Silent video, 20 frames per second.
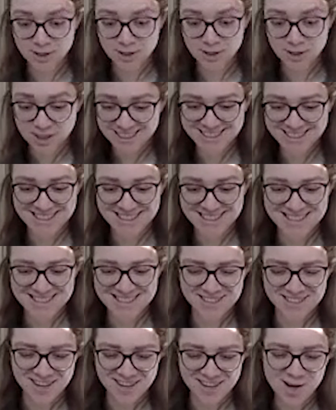learning engineers
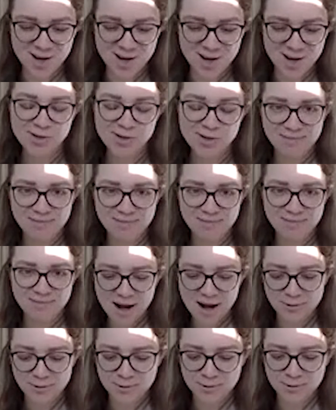in the crowd,
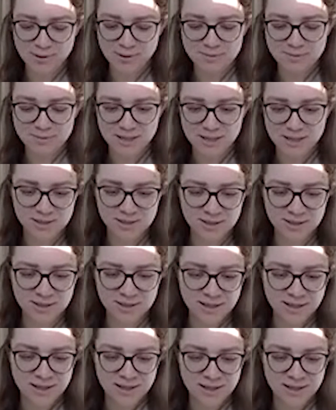how to ML.